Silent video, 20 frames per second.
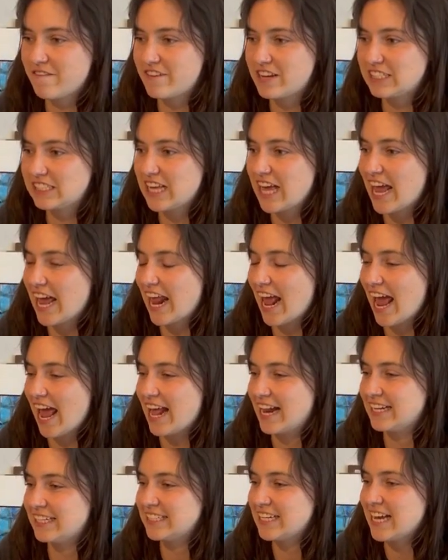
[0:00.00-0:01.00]
visit
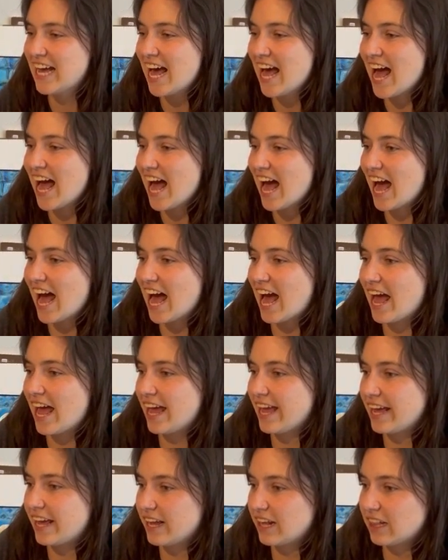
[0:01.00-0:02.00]
and
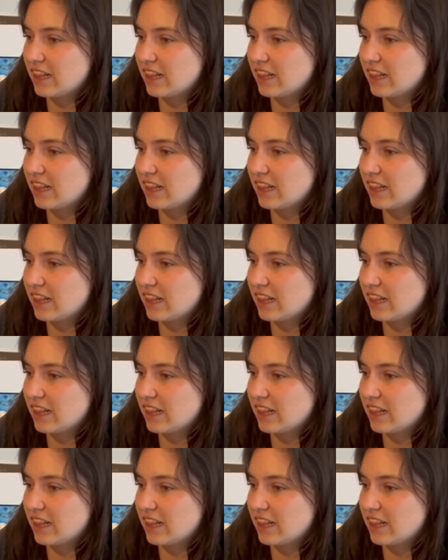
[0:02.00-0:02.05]
I